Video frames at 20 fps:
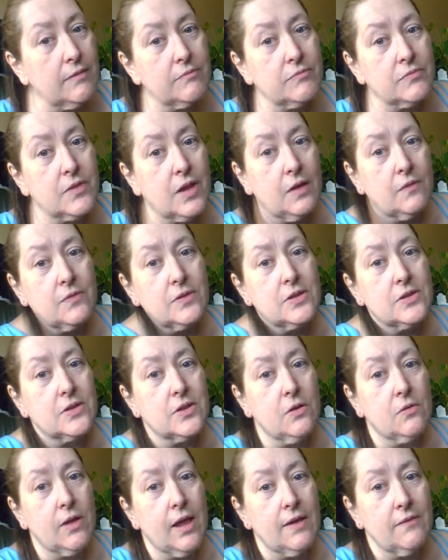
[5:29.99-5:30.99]
dolphins
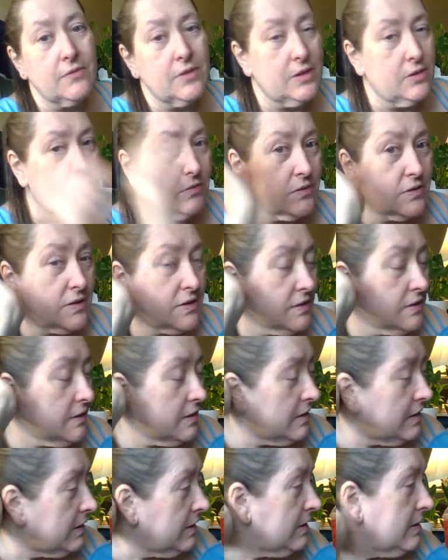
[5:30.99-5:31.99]
don't have gills.
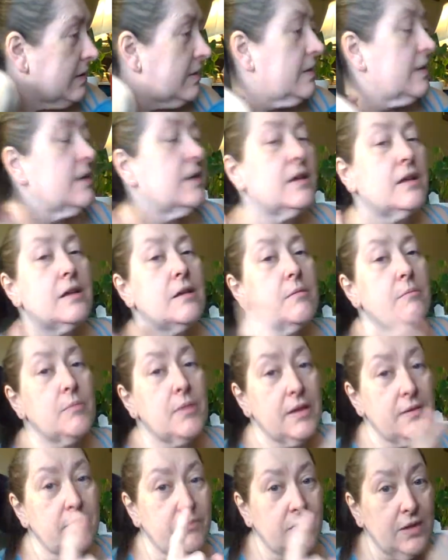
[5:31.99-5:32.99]

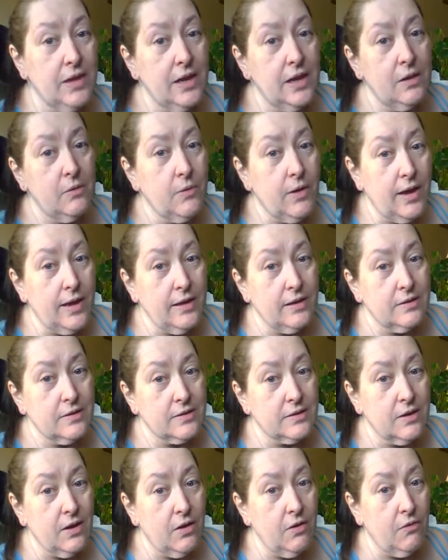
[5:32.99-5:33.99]
But anyway,
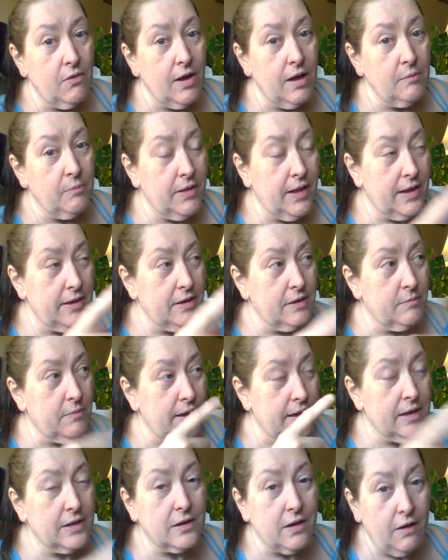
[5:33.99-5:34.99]
so I plan to
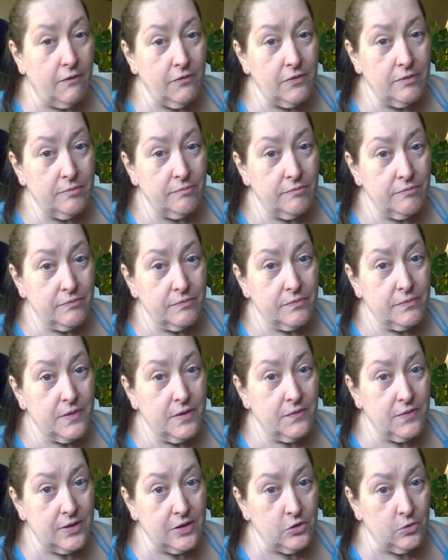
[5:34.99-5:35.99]
make a dolphin
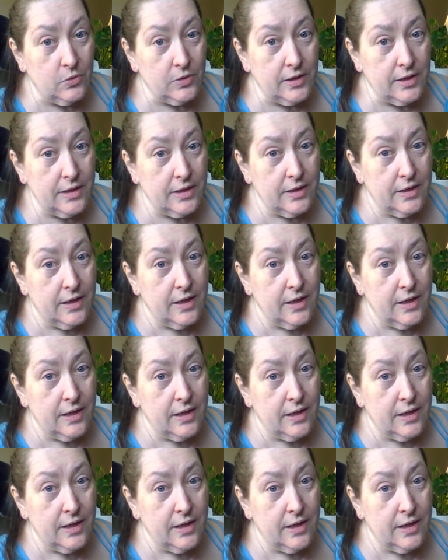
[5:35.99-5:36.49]
eventually,